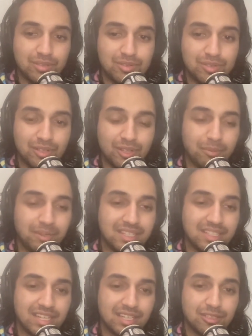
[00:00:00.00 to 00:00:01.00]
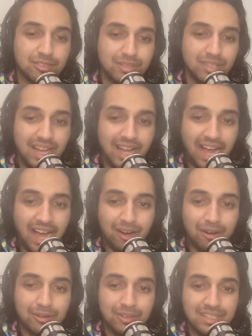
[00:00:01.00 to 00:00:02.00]
so that we can tell you
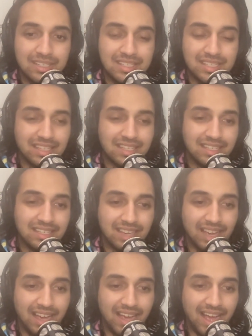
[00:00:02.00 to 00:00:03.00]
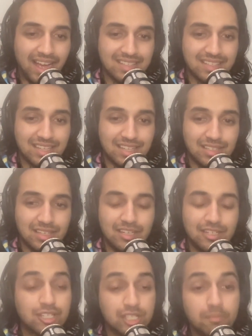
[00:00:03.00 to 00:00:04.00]
how to get access
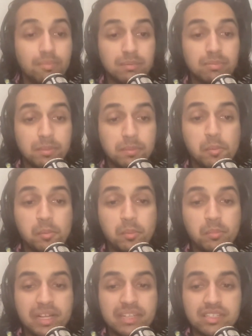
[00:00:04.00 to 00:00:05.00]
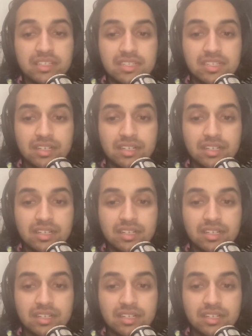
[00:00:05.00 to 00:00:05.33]
to the pee pee poo poo playlist.